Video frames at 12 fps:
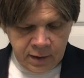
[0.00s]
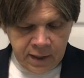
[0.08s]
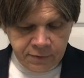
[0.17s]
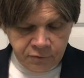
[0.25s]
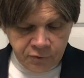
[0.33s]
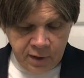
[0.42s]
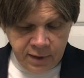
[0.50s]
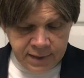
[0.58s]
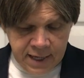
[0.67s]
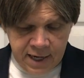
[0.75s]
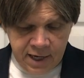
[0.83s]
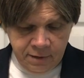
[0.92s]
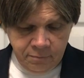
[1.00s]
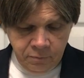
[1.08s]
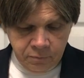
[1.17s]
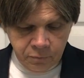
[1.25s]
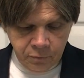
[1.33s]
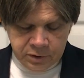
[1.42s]
At the set
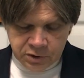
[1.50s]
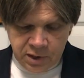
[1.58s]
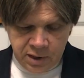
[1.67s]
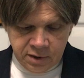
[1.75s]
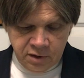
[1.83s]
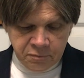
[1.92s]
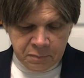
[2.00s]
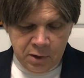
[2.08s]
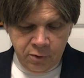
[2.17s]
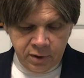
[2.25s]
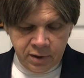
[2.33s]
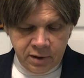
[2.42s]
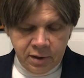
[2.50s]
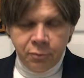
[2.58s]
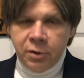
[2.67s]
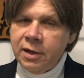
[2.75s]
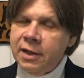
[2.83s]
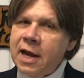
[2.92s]
time, which God had spoken unto, it
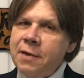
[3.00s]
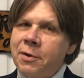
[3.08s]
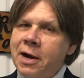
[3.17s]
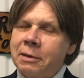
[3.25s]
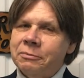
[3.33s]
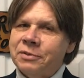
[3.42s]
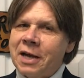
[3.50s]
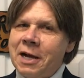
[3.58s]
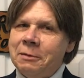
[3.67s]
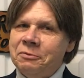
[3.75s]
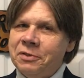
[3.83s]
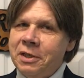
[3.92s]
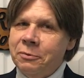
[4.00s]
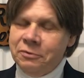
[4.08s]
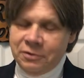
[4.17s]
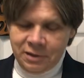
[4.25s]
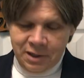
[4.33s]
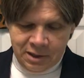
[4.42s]
wasn't in Abraham's time, see, it
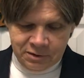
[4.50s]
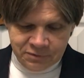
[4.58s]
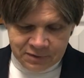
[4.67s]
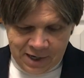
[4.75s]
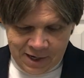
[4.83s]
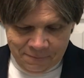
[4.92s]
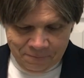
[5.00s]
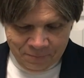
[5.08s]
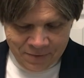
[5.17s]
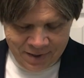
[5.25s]
was in God's time.